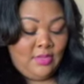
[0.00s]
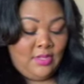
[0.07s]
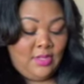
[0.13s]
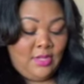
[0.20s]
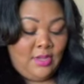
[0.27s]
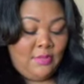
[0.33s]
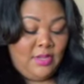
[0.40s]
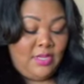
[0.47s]

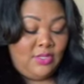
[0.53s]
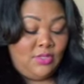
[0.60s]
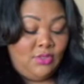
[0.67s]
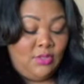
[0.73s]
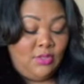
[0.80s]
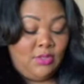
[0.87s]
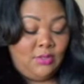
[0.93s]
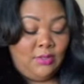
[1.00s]
I may
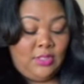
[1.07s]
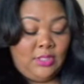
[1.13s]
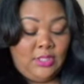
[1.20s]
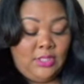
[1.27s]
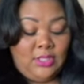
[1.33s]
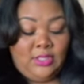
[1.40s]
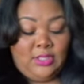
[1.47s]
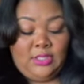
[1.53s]
struggle with
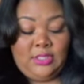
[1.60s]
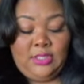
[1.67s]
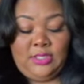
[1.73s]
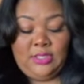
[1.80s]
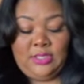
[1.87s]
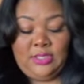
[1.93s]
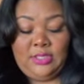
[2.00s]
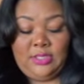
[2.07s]
these
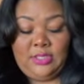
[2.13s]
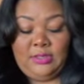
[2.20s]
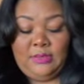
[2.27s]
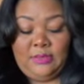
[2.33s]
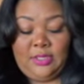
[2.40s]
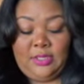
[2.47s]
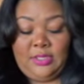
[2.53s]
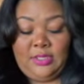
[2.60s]
a little
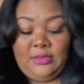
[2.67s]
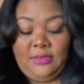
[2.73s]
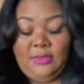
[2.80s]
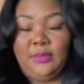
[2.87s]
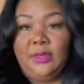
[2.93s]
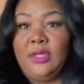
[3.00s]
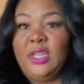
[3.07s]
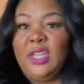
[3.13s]
bit
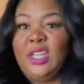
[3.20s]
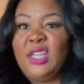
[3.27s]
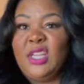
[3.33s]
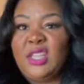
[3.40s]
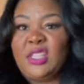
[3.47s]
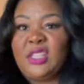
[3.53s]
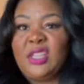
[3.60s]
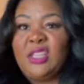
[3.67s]

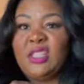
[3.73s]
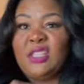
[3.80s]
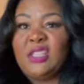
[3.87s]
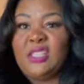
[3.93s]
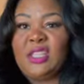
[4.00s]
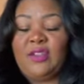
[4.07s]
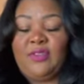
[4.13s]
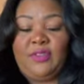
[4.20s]
because all the
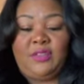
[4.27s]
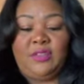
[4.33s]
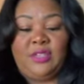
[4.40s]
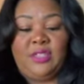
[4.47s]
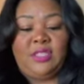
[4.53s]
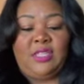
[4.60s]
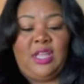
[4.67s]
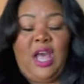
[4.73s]
stuff on the
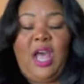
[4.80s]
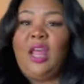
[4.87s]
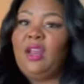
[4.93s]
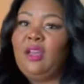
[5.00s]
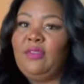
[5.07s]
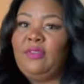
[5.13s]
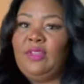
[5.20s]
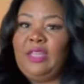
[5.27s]
side
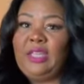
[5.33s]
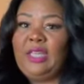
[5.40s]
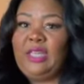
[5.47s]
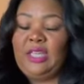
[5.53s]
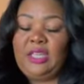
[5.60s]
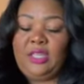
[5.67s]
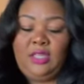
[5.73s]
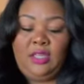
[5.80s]
of
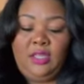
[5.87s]
it.